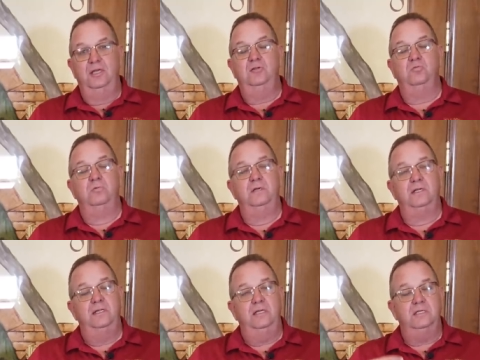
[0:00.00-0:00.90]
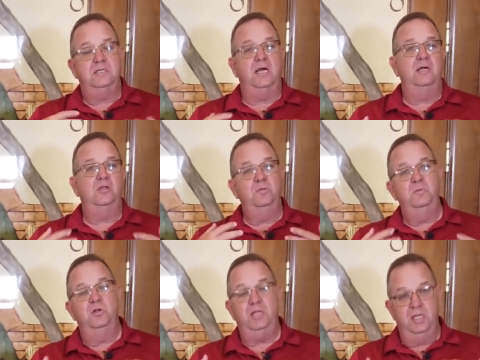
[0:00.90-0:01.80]
is really the entire
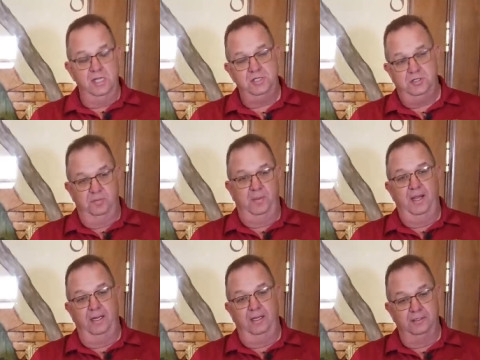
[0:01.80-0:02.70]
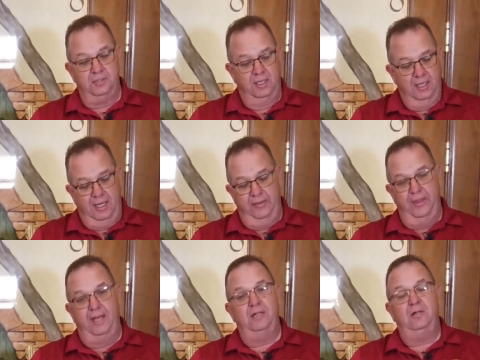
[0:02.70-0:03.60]
communications package.
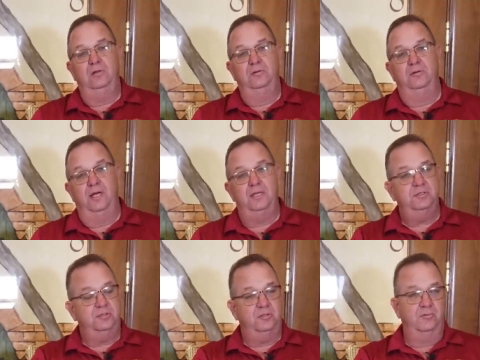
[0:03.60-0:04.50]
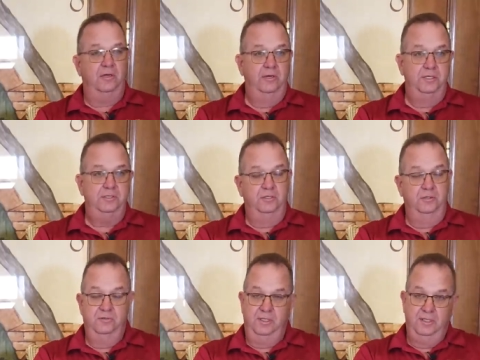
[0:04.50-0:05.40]
And that includes not just the recreation
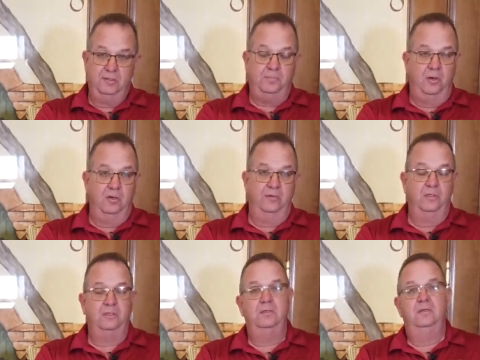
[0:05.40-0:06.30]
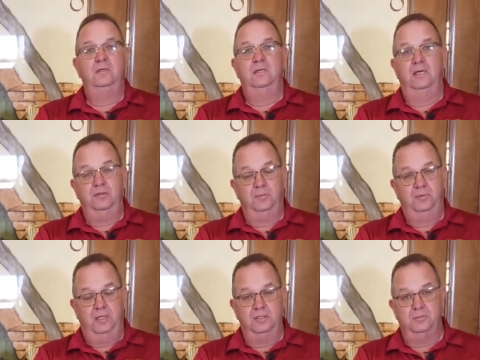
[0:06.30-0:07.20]
news, it is a part of it, a
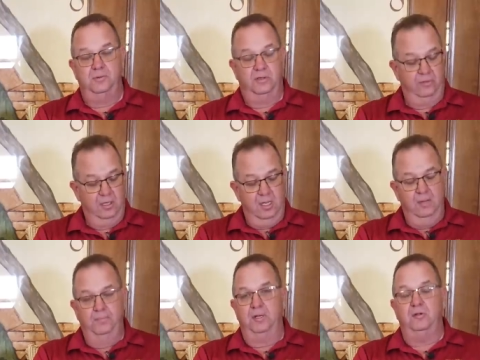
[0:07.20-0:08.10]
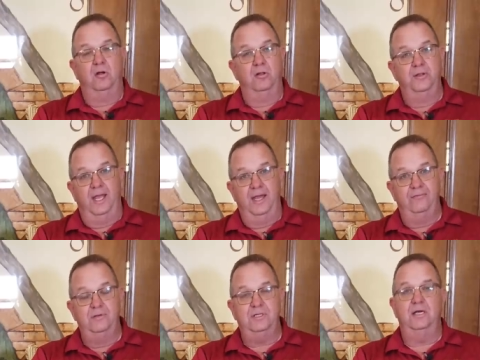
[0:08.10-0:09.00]
substantial part of it, but it's all the
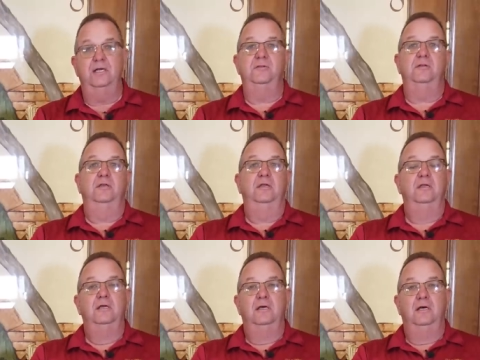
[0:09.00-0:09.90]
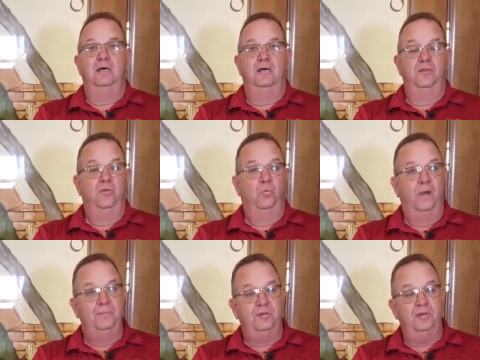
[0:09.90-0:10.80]
advertising, the
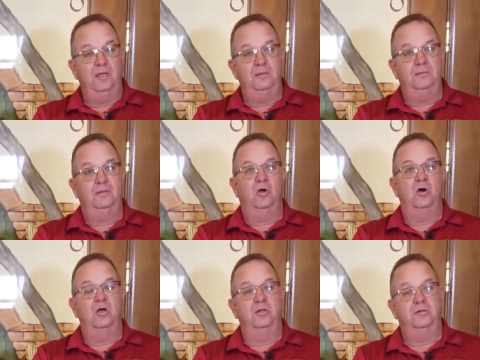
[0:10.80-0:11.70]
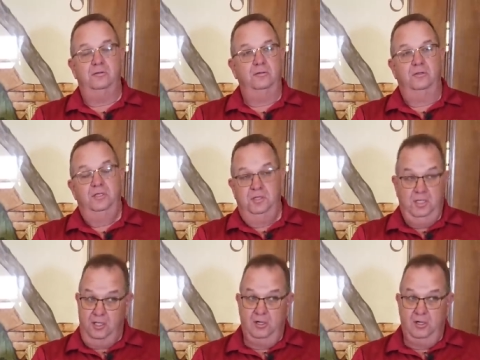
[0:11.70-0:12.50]
website cost. The